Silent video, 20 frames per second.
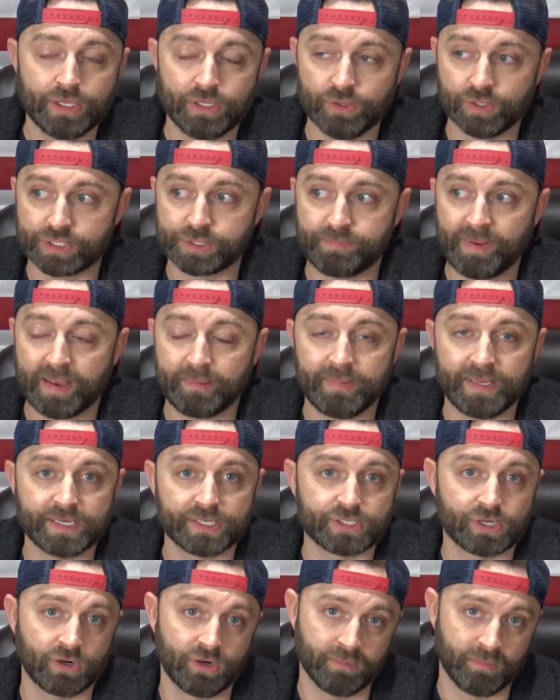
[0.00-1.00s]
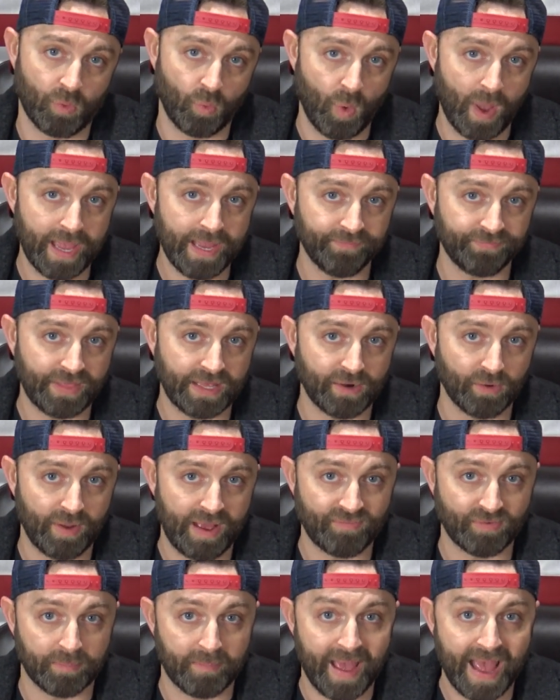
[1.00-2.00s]
You expect me to turn them away if they don't
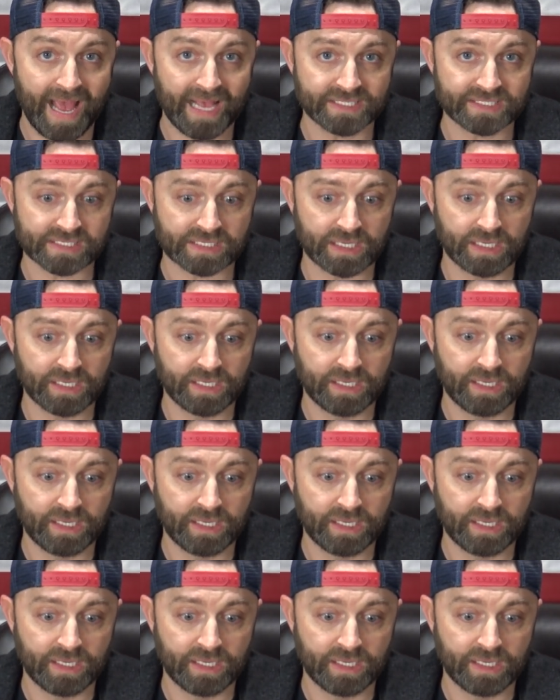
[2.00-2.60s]
have a mask?